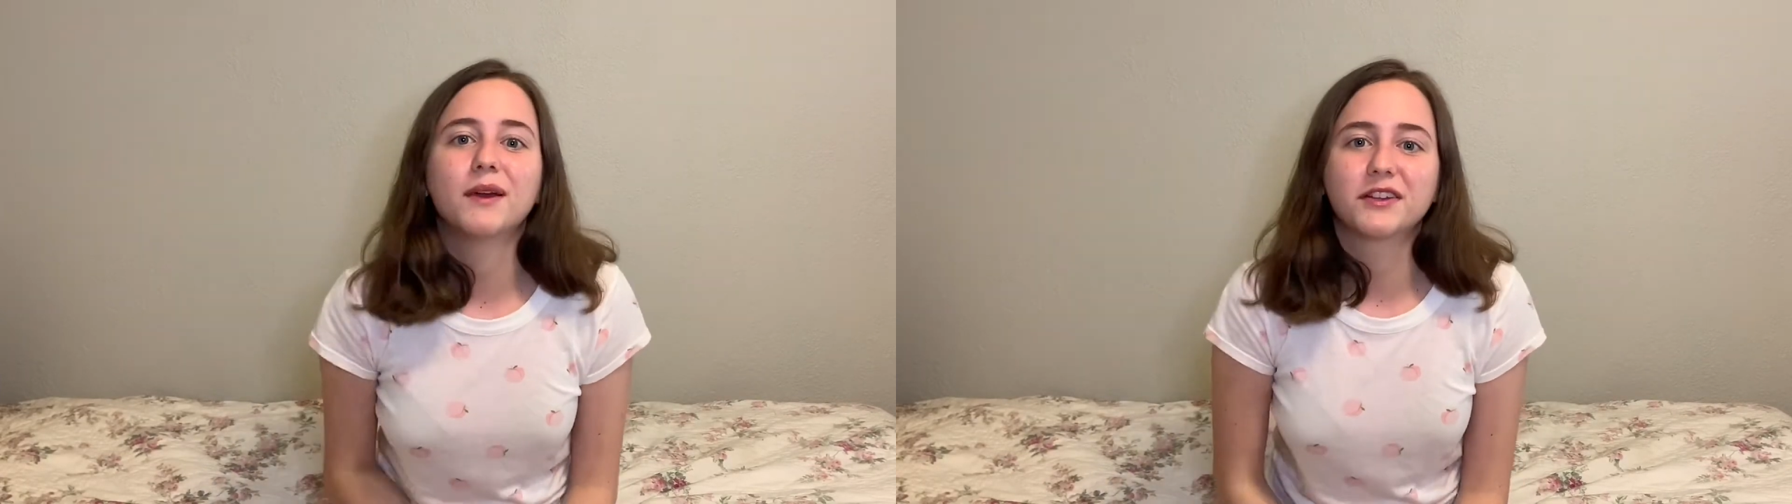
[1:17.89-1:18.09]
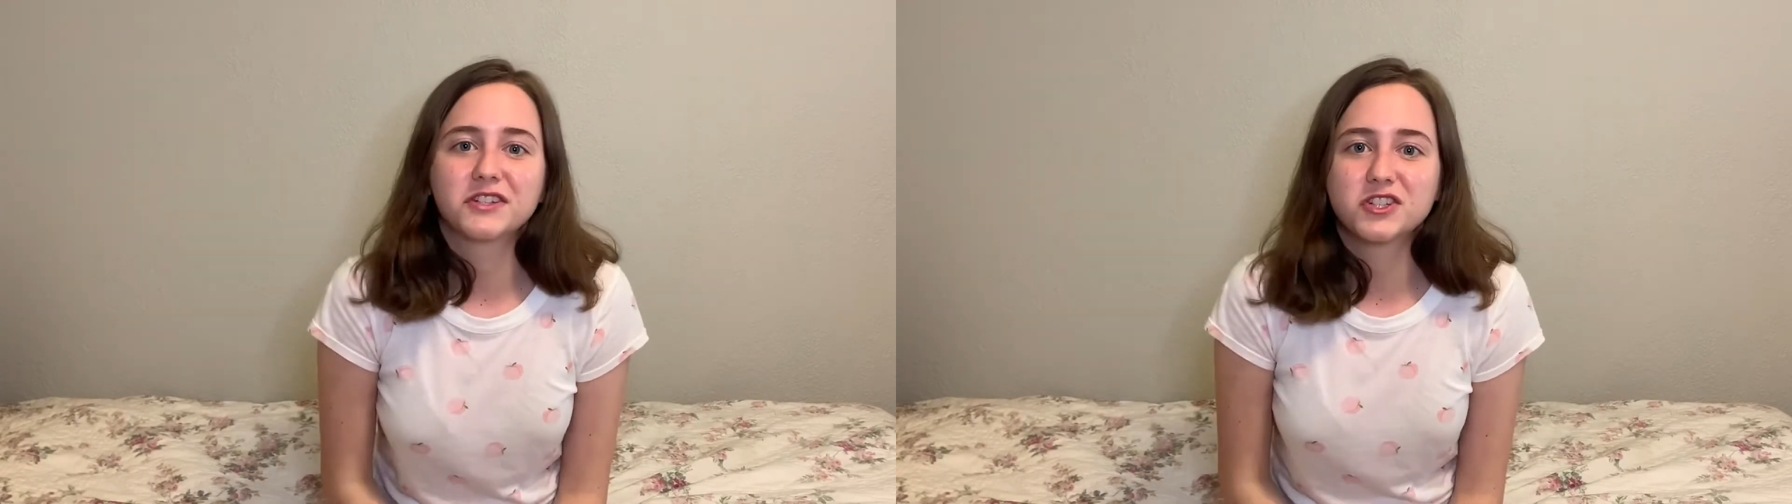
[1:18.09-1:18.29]
me
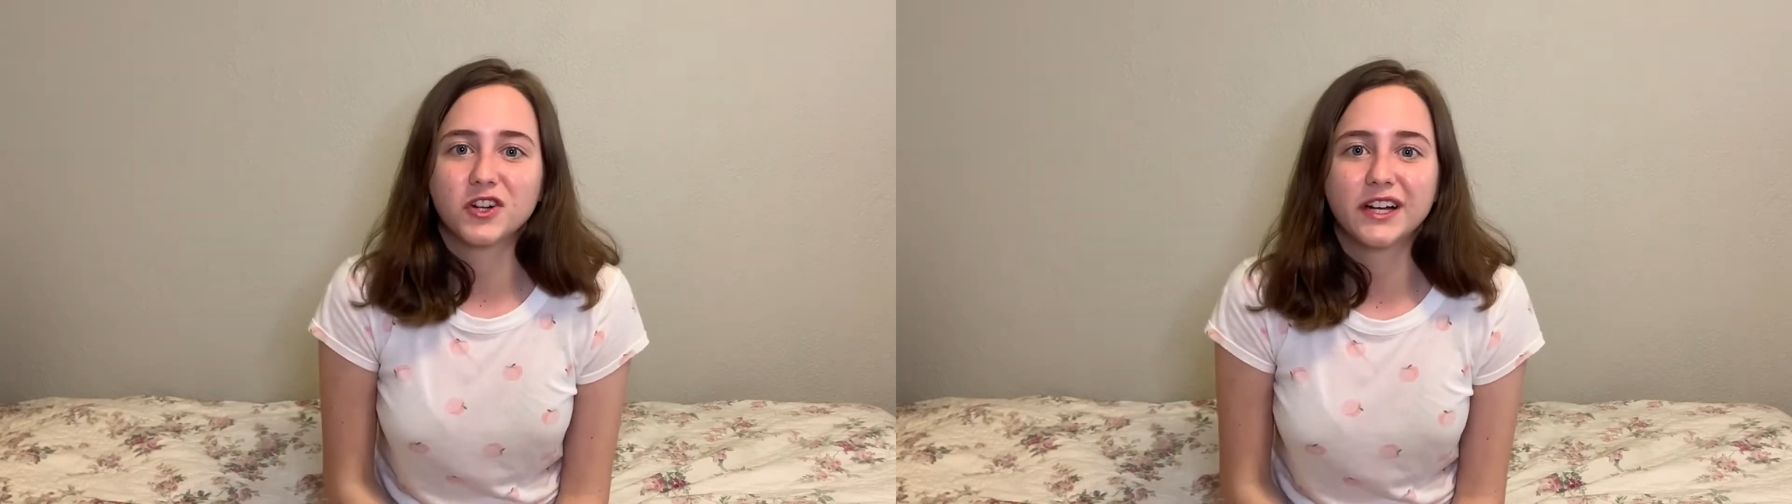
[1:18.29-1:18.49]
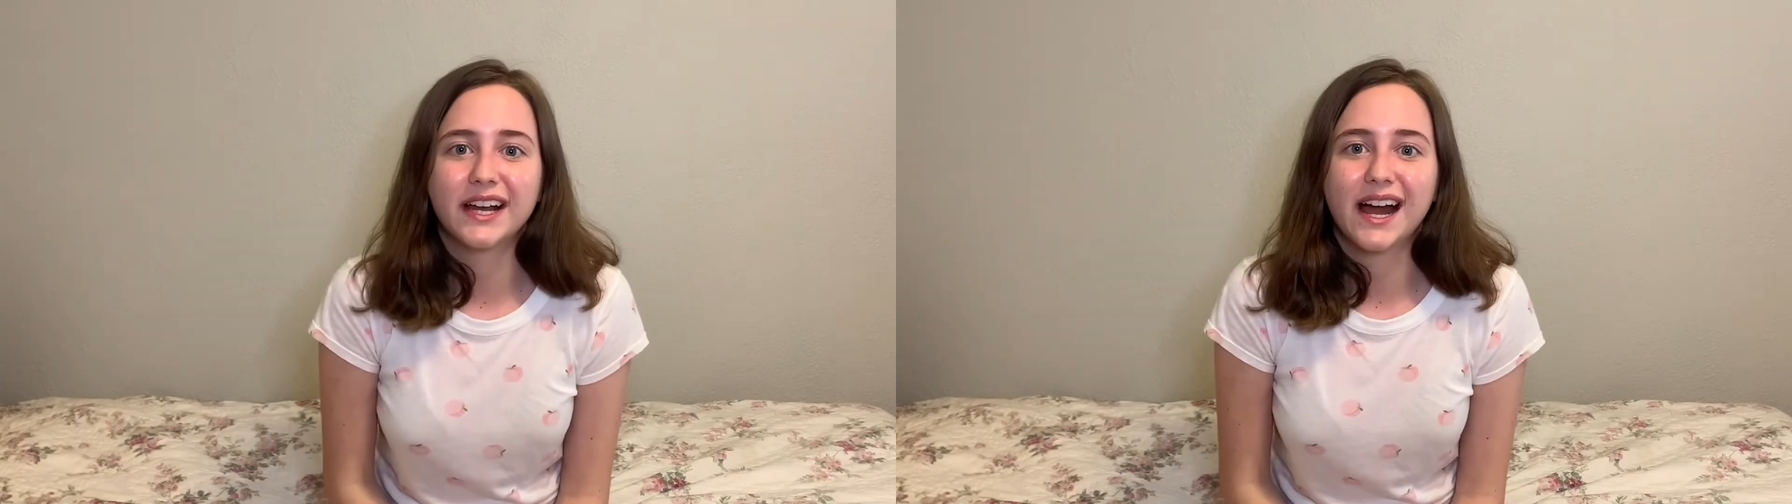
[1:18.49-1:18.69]
on this
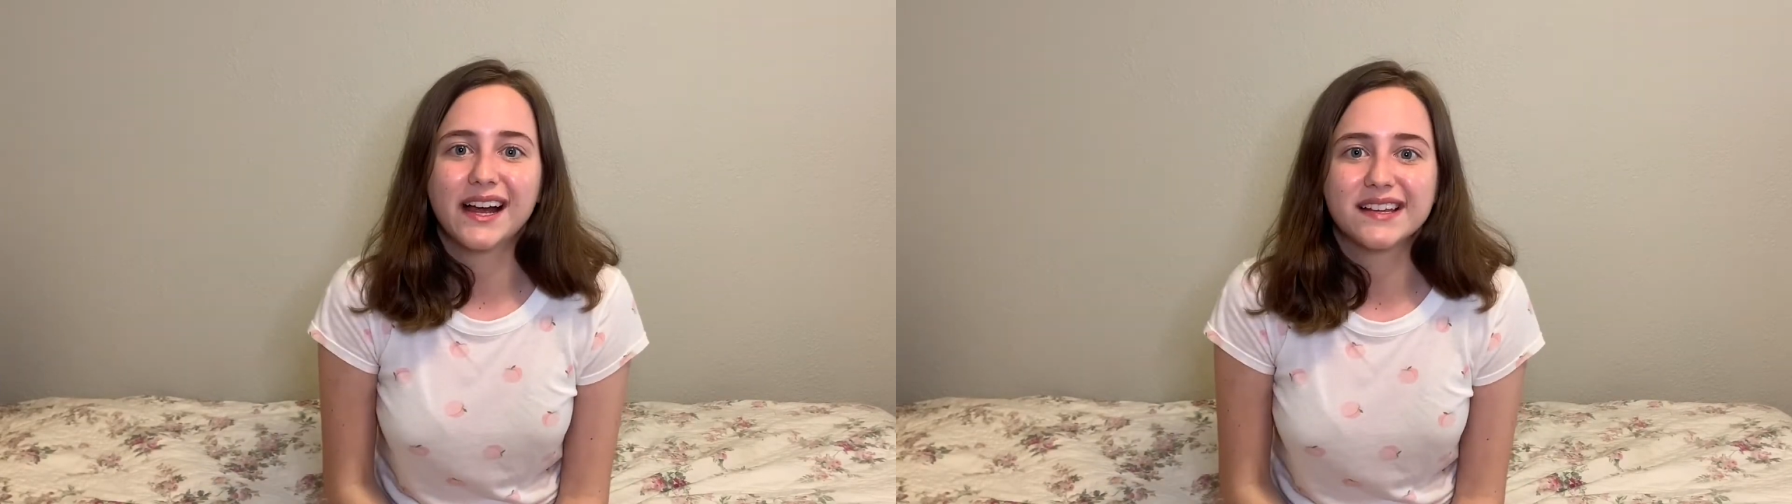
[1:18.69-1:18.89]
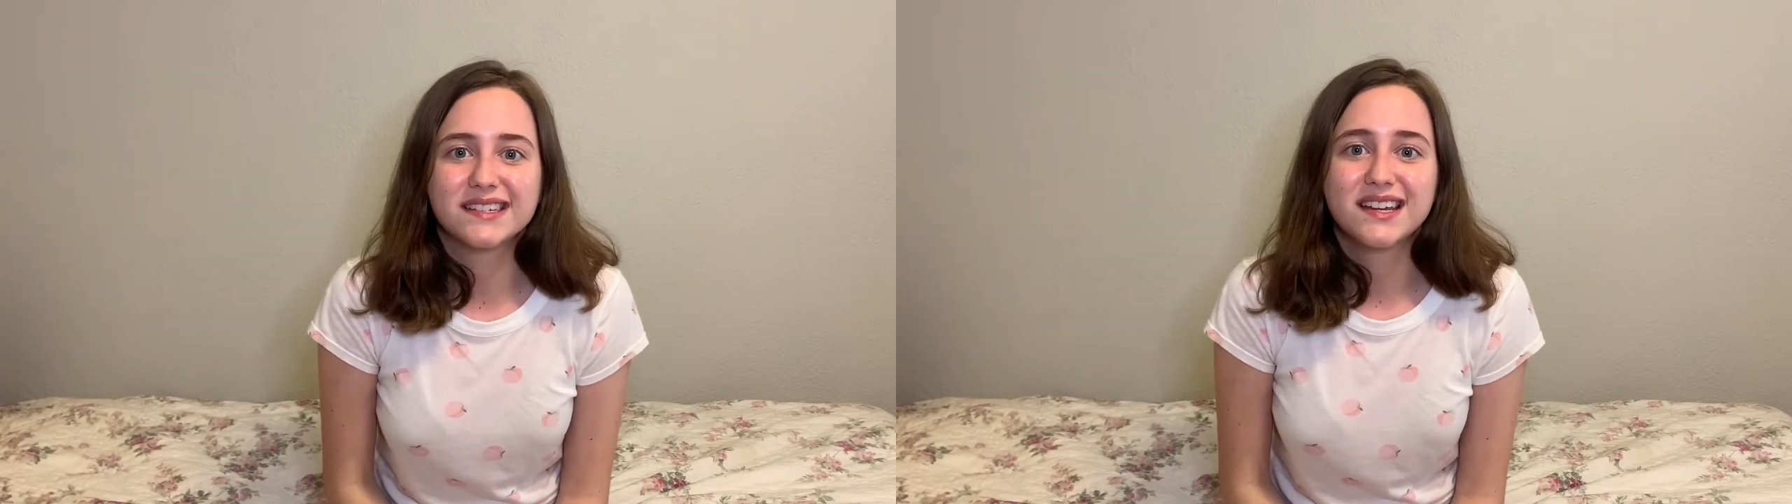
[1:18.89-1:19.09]
journey
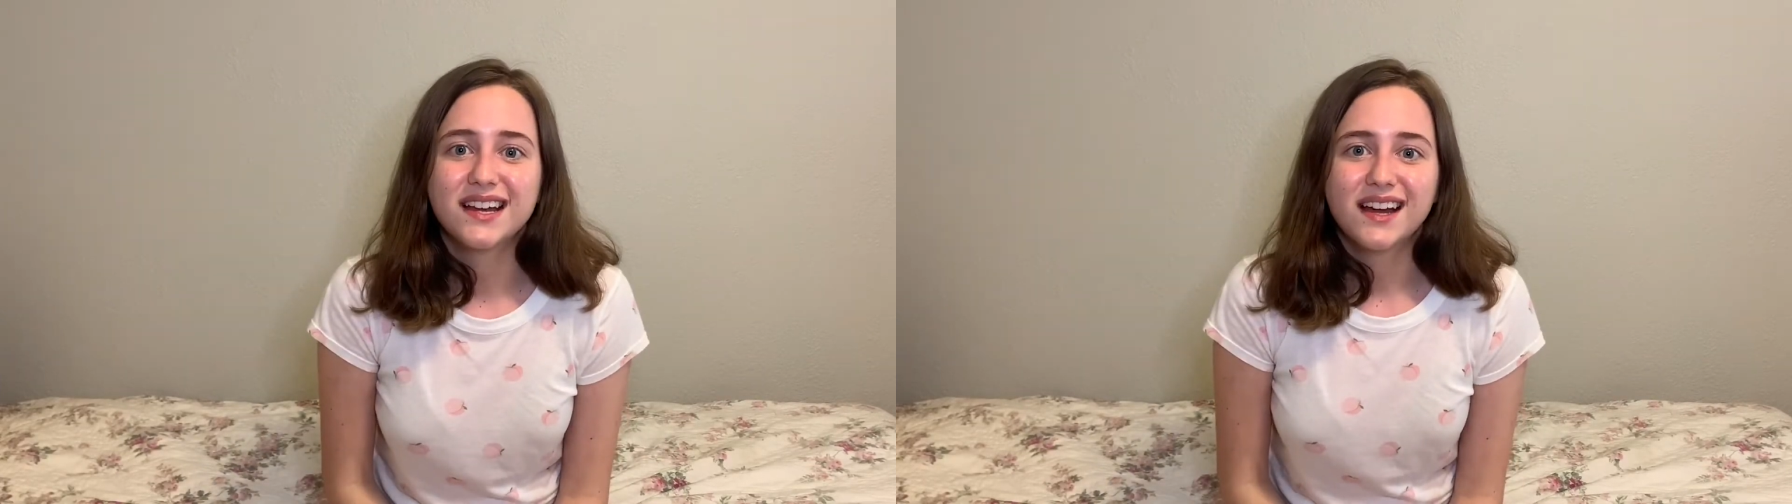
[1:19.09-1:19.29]
as